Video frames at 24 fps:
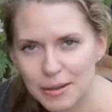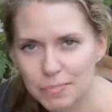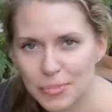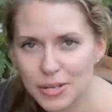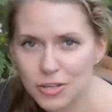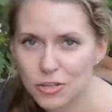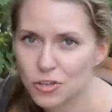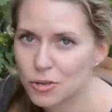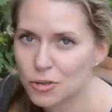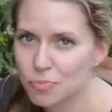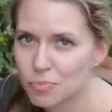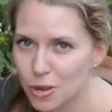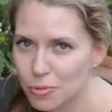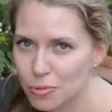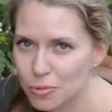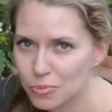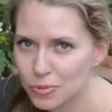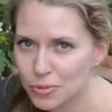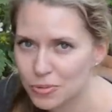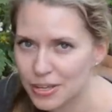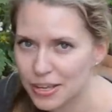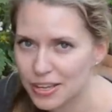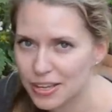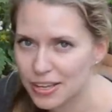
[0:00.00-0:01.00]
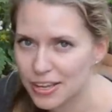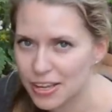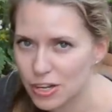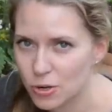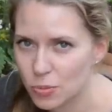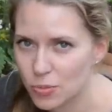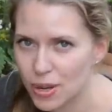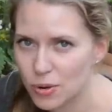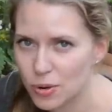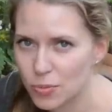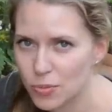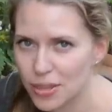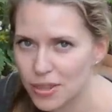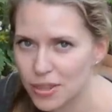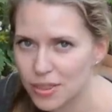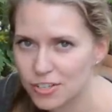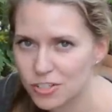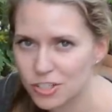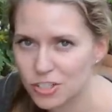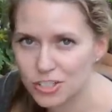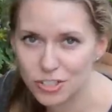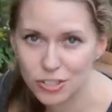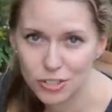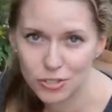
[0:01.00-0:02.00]
But you could probably get away
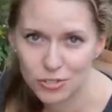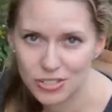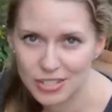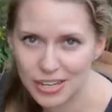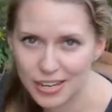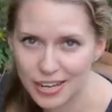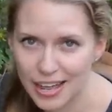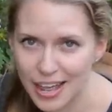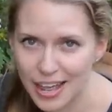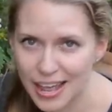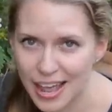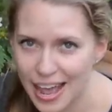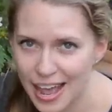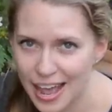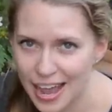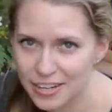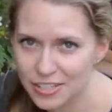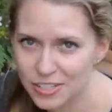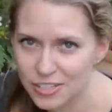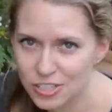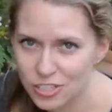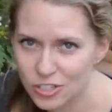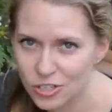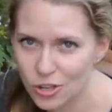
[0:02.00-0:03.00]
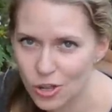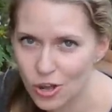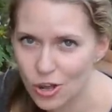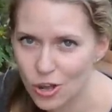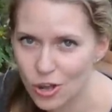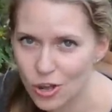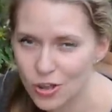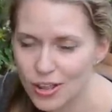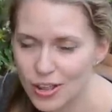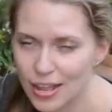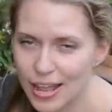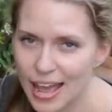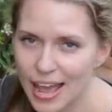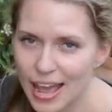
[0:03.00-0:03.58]
with just using a handsaw